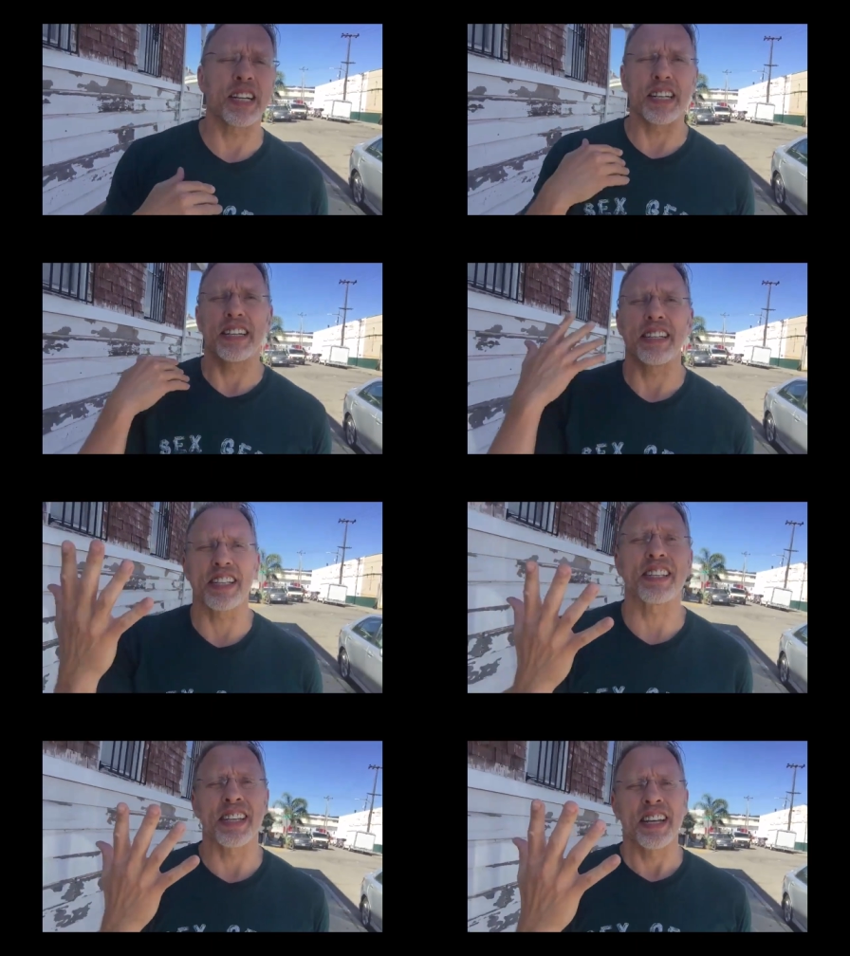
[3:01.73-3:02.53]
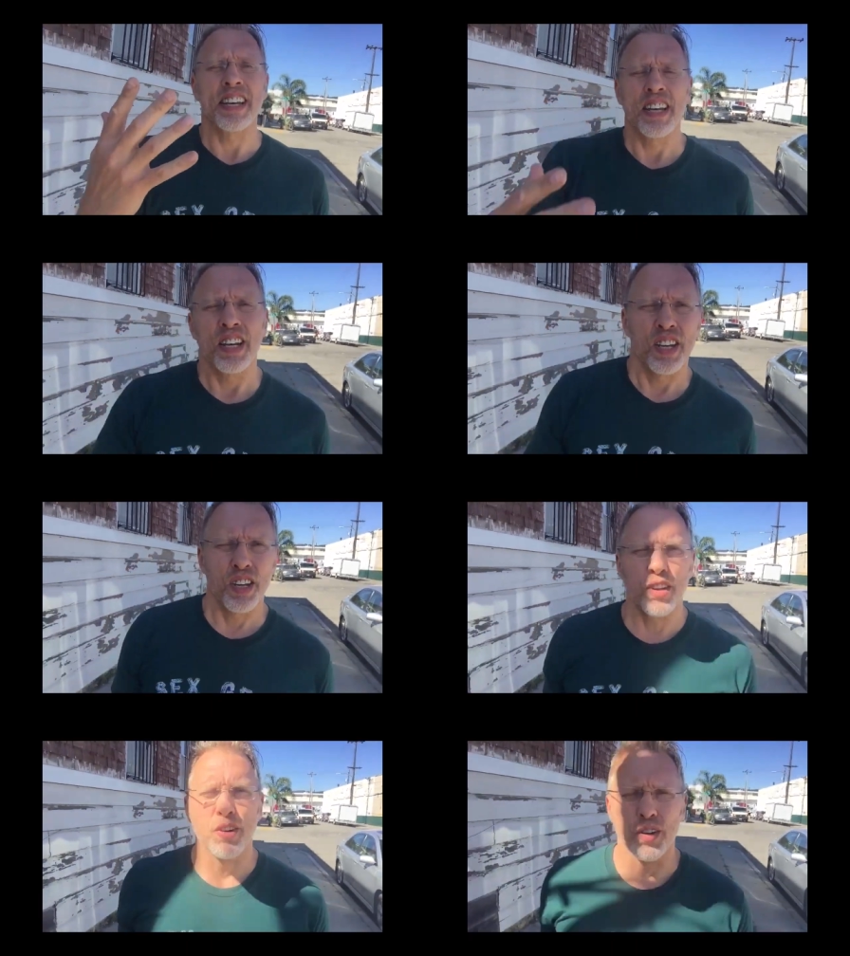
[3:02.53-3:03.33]
because
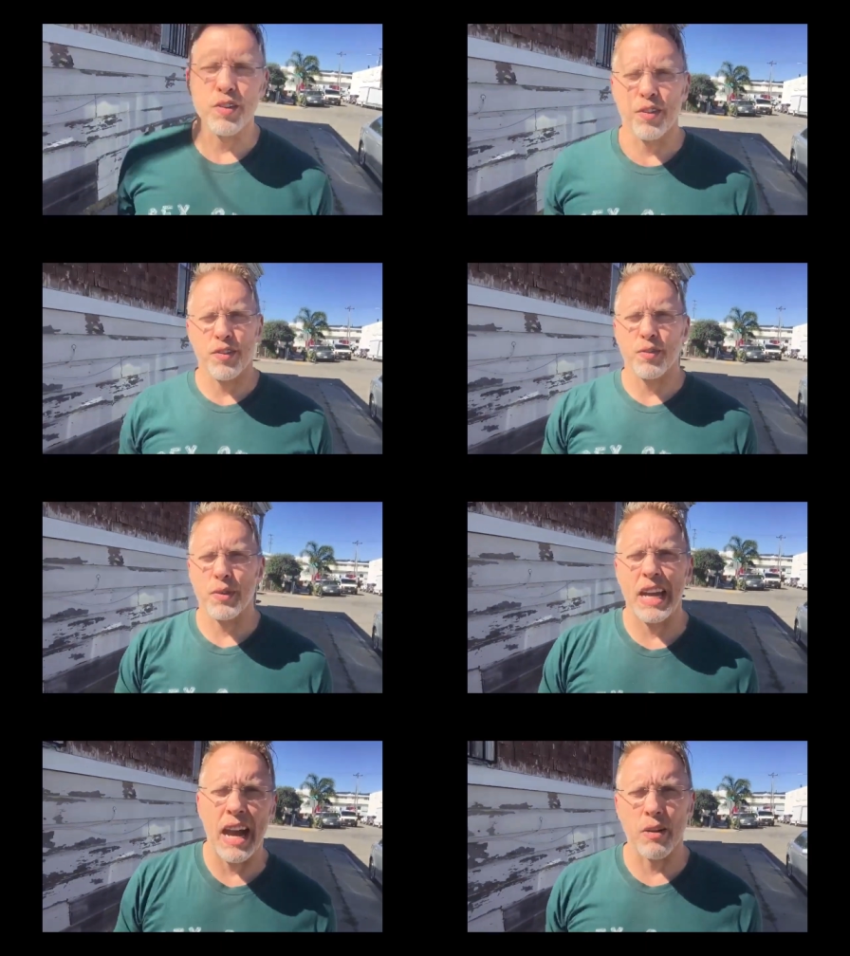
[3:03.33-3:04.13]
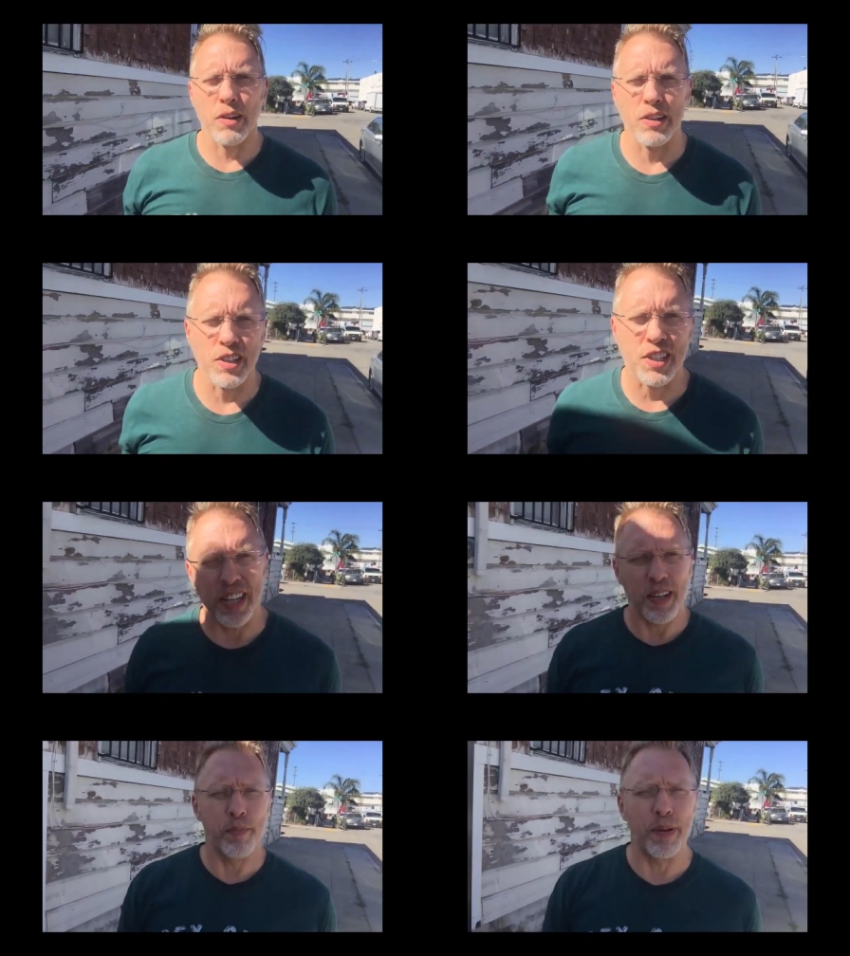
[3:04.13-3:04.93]
you're three
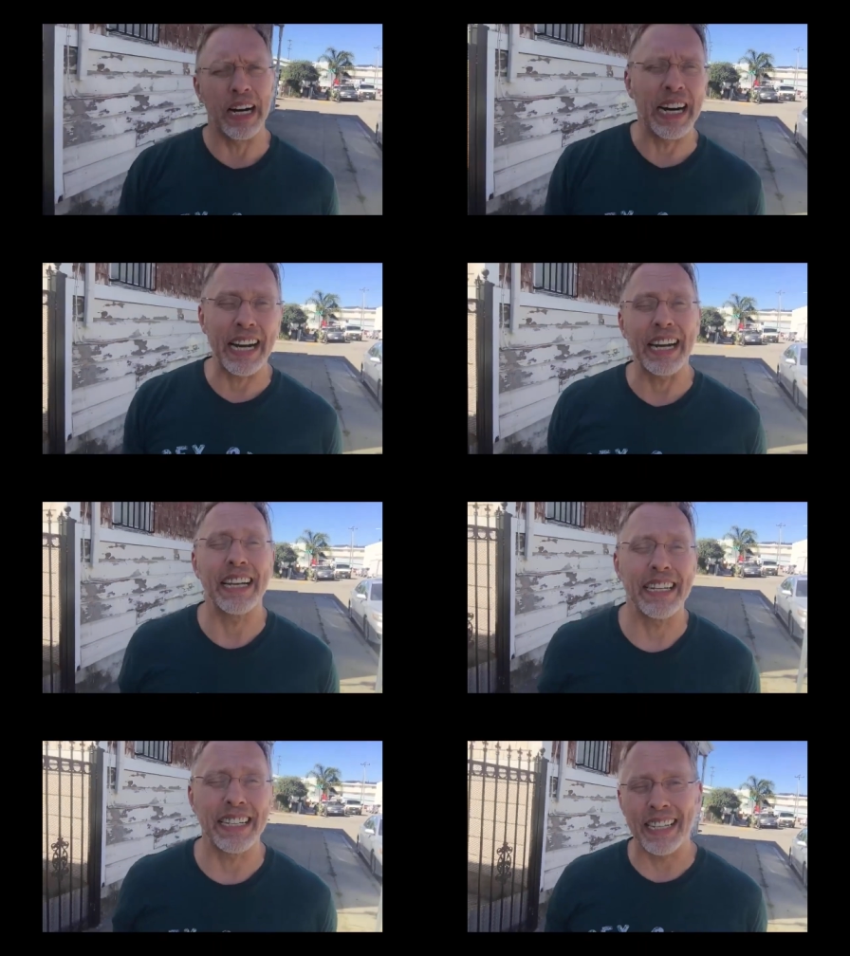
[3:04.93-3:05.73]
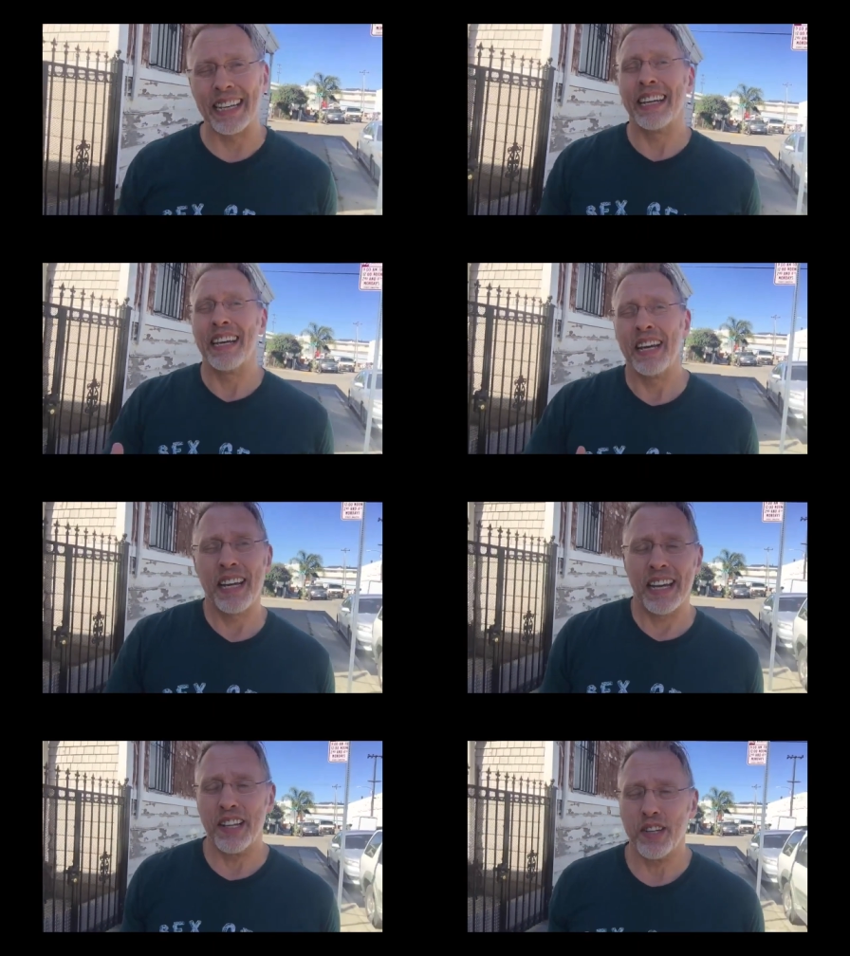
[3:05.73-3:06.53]
hours behind
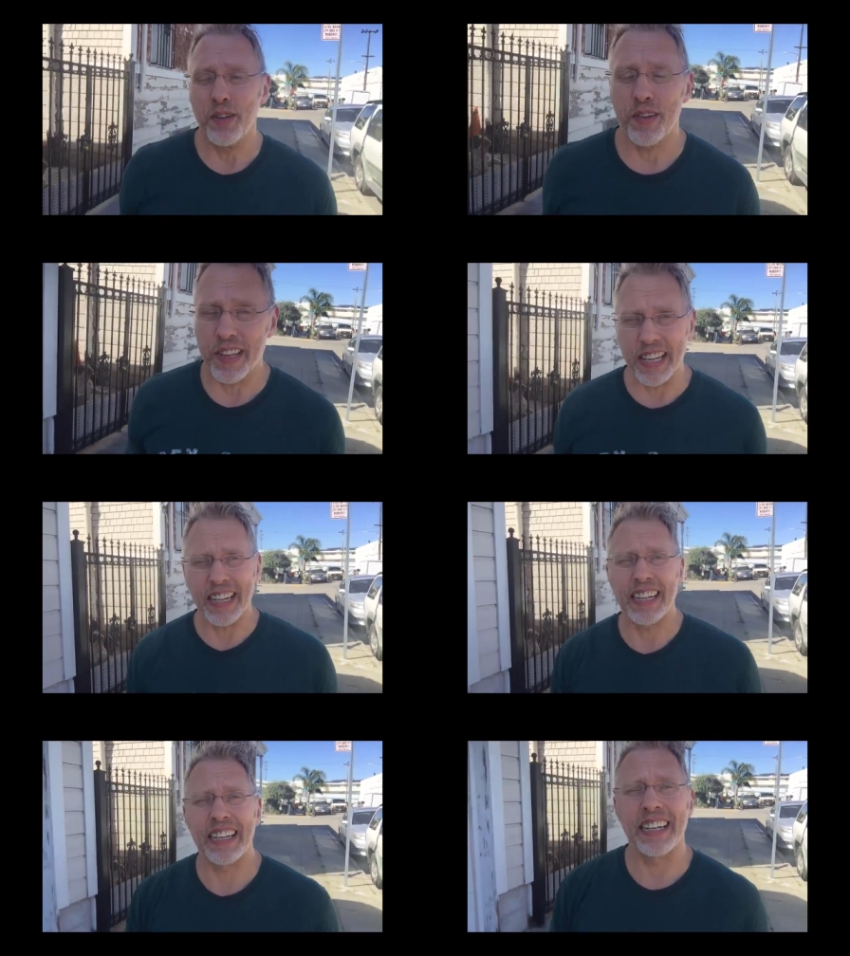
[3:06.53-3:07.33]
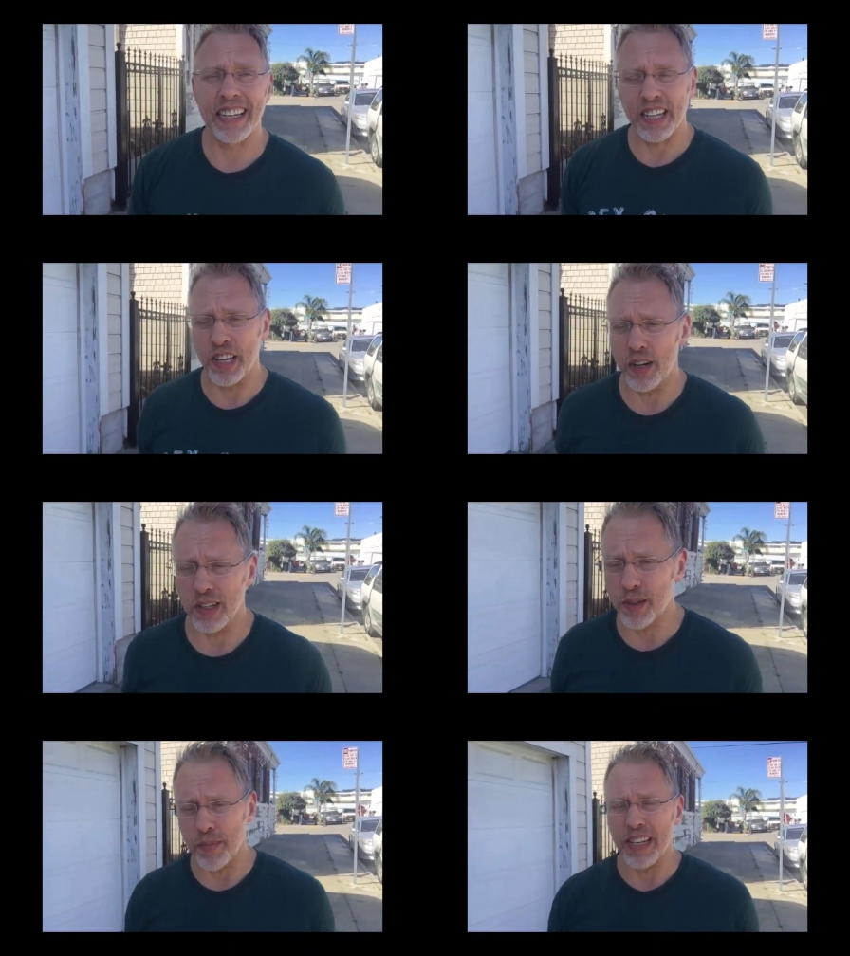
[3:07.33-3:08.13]
and you think, you
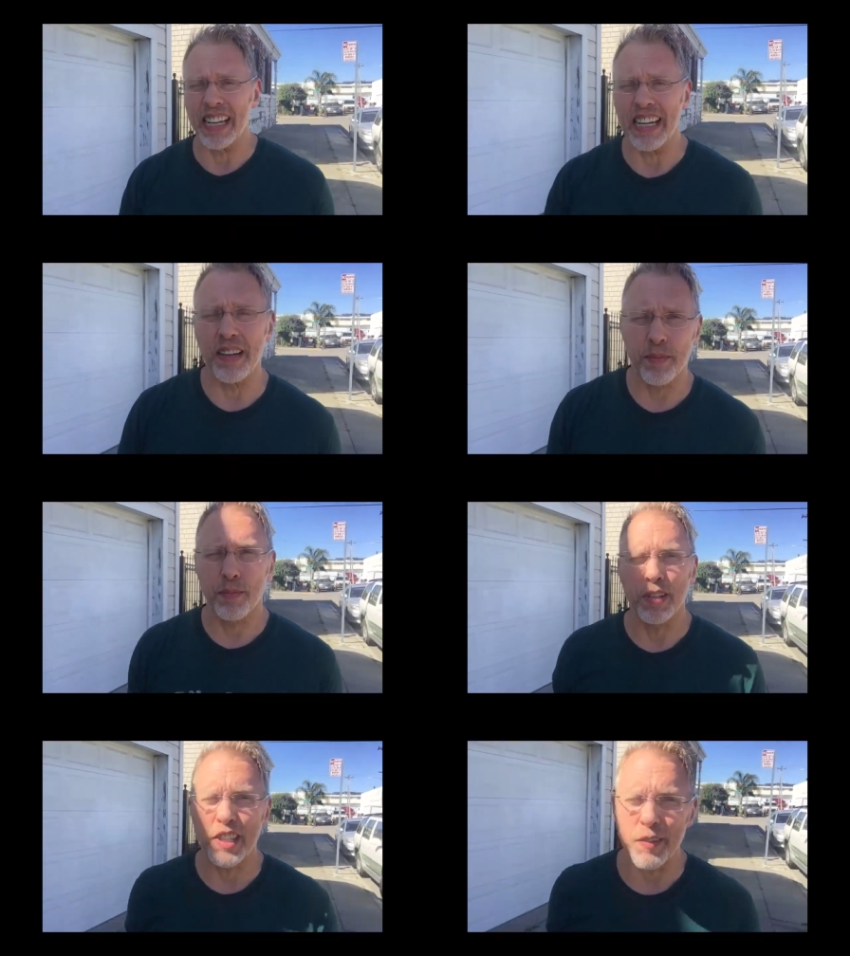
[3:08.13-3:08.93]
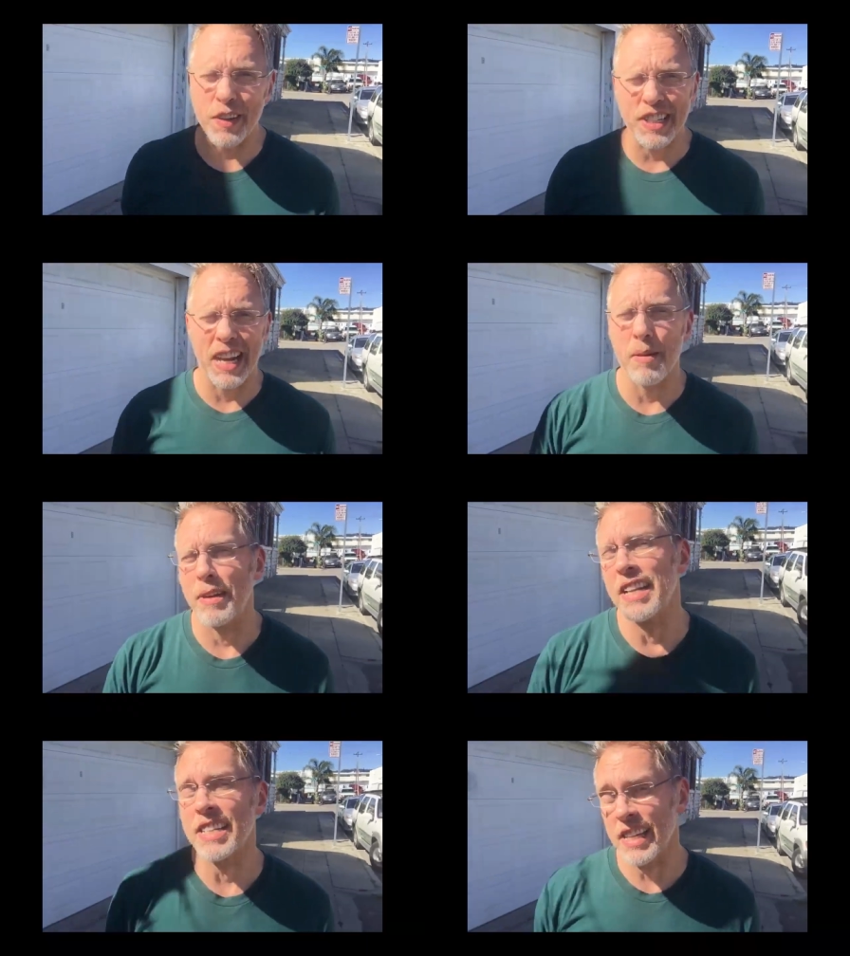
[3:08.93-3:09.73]
know, it's midnight Pacific
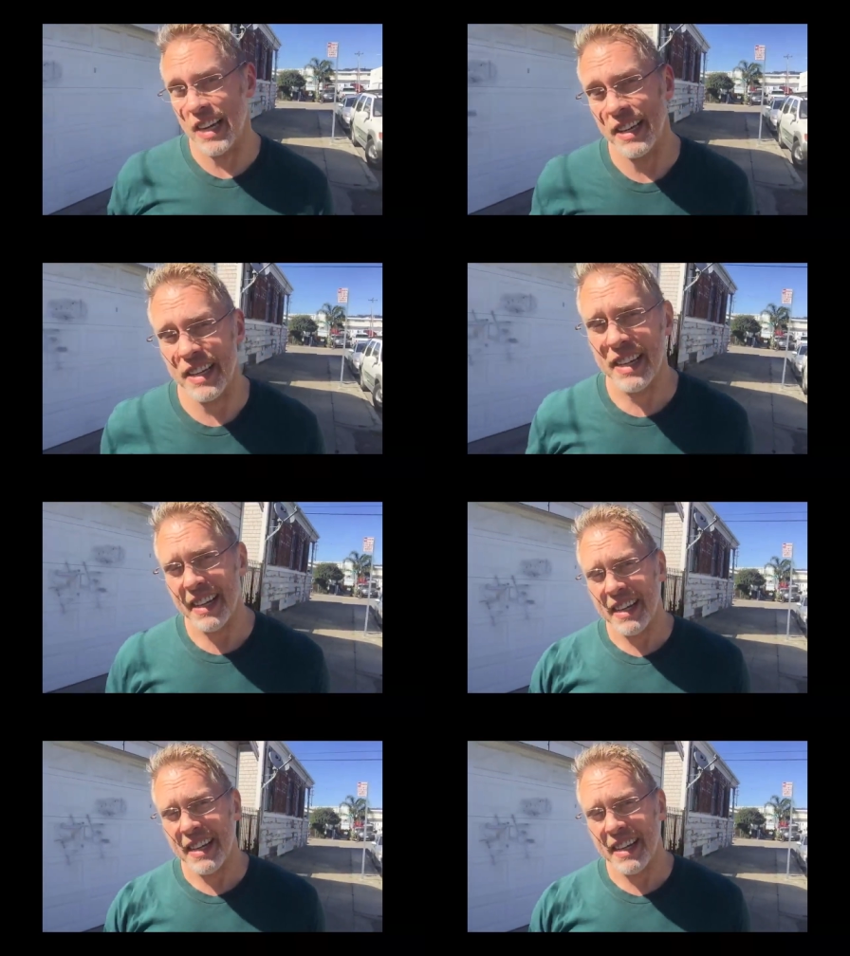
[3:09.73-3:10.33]
time and it's not.